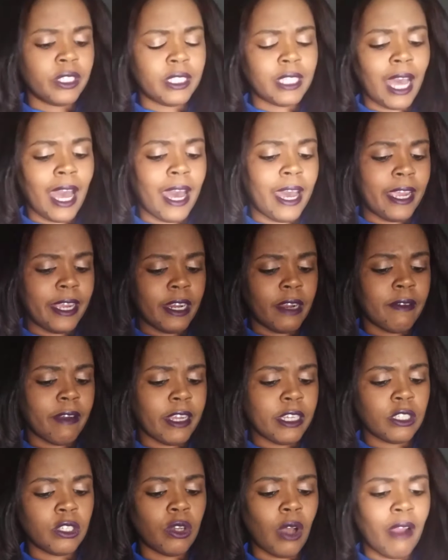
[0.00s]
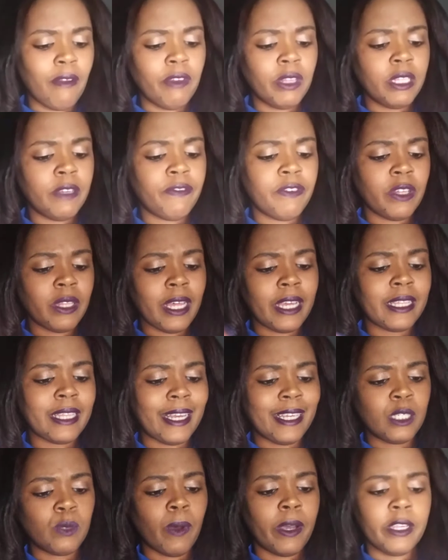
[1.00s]
side, all right? So I really feel like
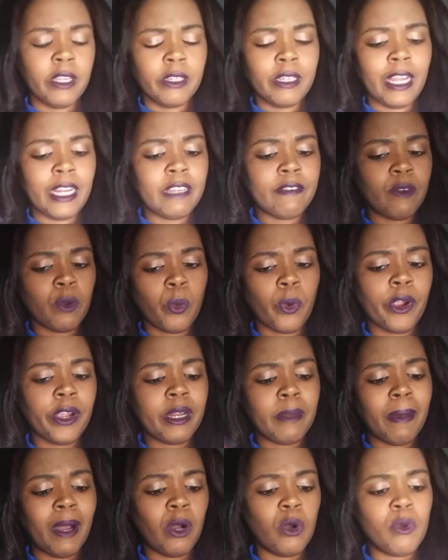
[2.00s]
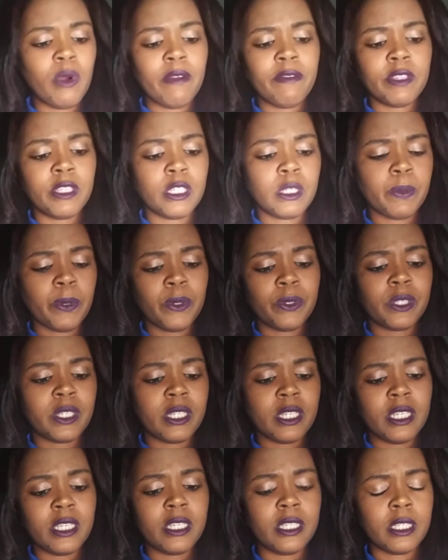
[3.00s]
that's why you're not even worried about whoever this
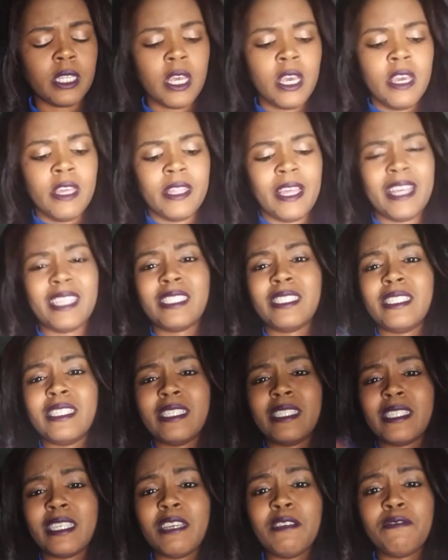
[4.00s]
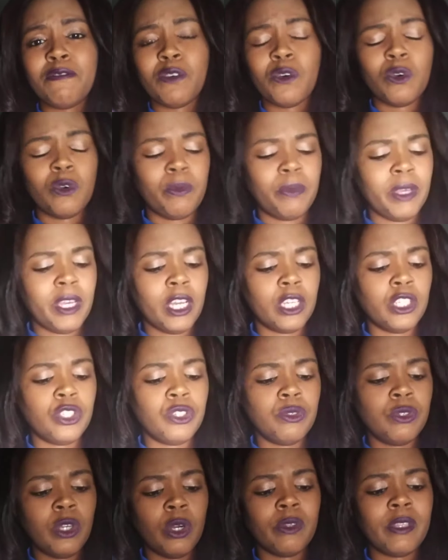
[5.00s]
person is that's deceitful, because
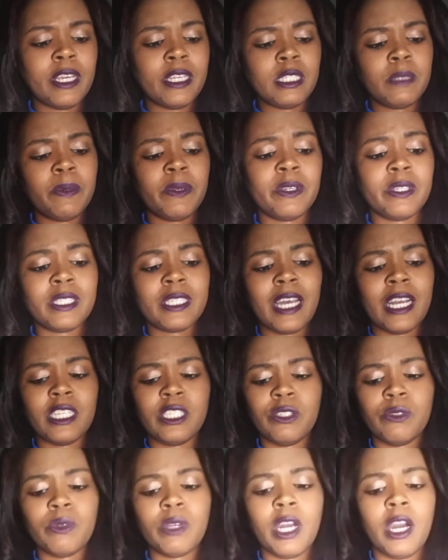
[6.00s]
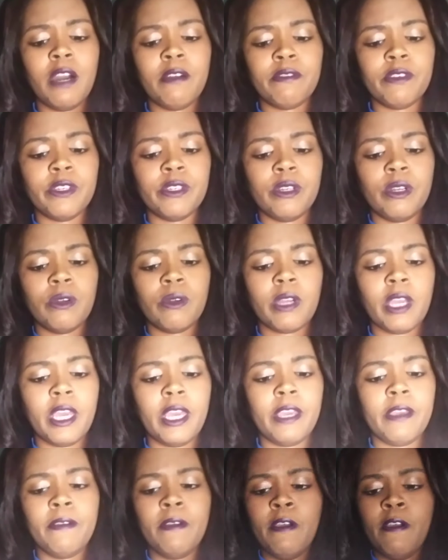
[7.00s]
you know that Spirit's got you covered,
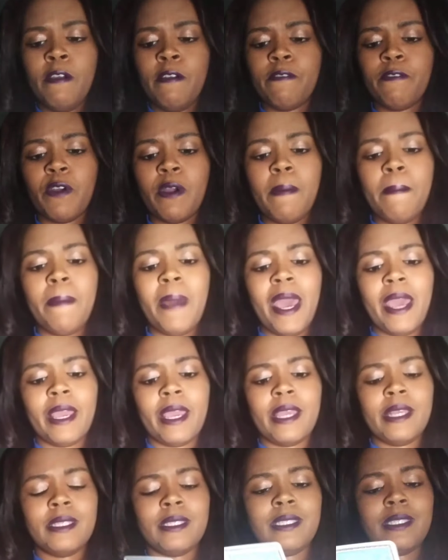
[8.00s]
okay? Front, back, and